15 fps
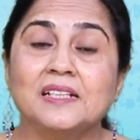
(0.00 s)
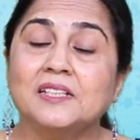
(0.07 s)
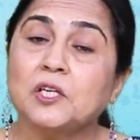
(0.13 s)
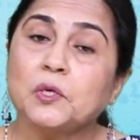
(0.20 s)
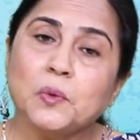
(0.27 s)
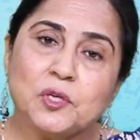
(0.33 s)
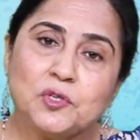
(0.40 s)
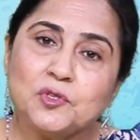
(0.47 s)
The
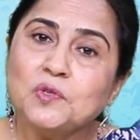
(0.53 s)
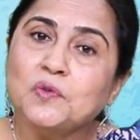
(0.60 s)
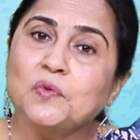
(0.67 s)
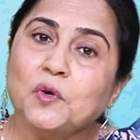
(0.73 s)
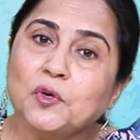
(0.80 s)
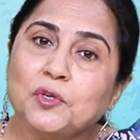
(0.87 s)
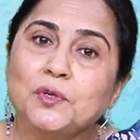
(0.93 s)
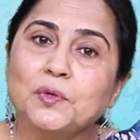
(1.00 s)
question
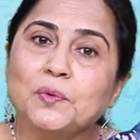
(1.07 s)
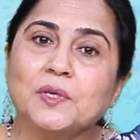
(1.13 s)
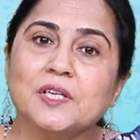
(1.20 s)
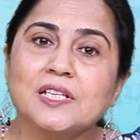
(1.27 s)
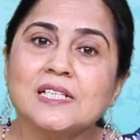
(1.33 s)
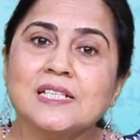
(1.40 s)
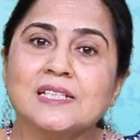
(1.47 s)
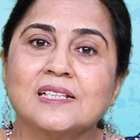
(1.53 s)
for you
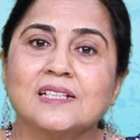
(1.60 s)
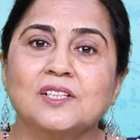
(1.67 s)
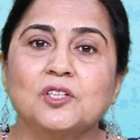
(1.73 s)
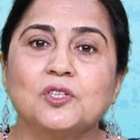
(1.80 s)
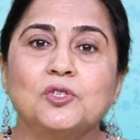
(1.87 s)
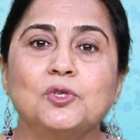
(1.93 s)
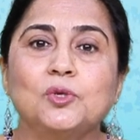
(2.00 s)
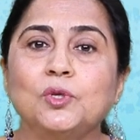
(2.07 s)
is,
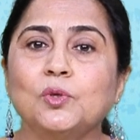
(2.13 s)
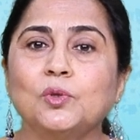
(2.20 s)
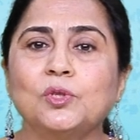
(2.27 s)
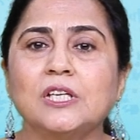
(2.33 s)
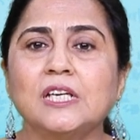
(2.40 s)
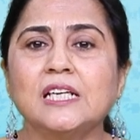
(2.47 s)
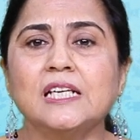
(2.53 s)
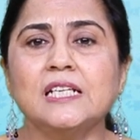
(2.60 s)
do you
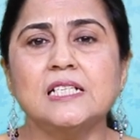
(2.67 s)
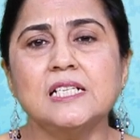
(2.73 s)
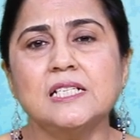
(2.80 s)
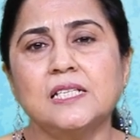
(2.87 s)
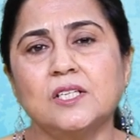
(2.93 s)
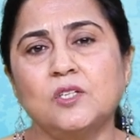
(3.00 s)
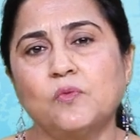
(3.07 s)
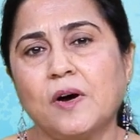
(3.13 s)
think it
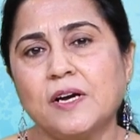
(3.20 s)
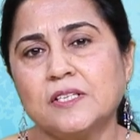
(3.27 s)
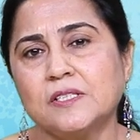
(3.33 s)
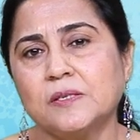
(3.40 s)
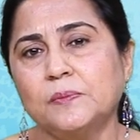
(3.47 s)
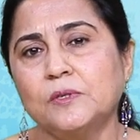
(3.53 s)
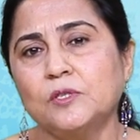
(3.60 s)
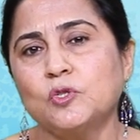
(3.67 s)
is
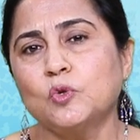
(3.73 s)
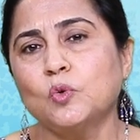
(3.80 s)
advisable